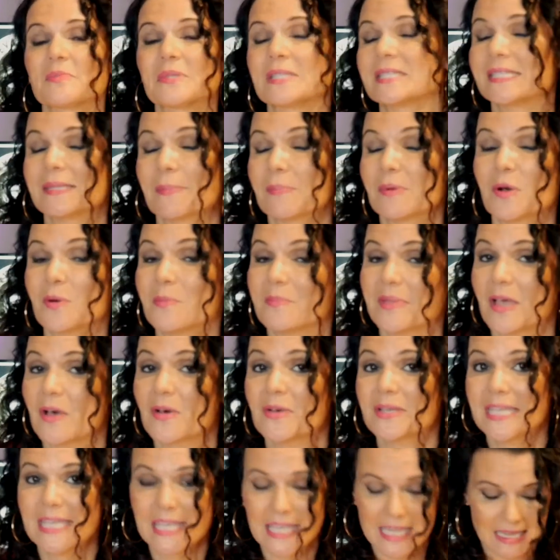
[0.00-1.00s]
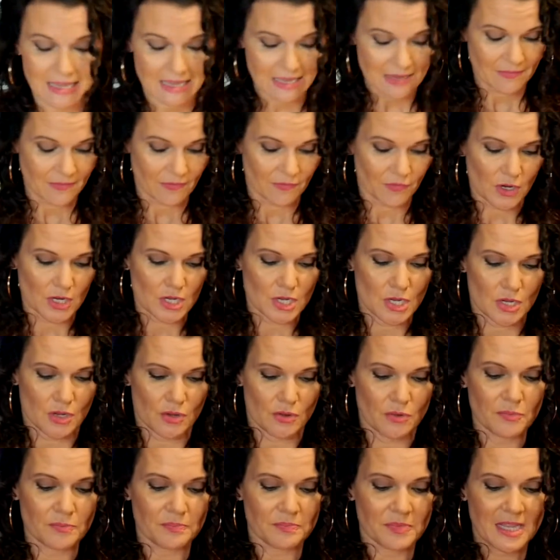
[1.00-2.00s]
typical male key for
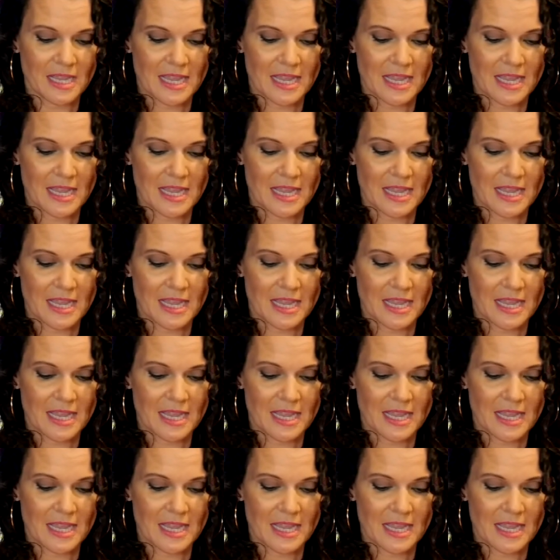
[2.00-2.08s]
you.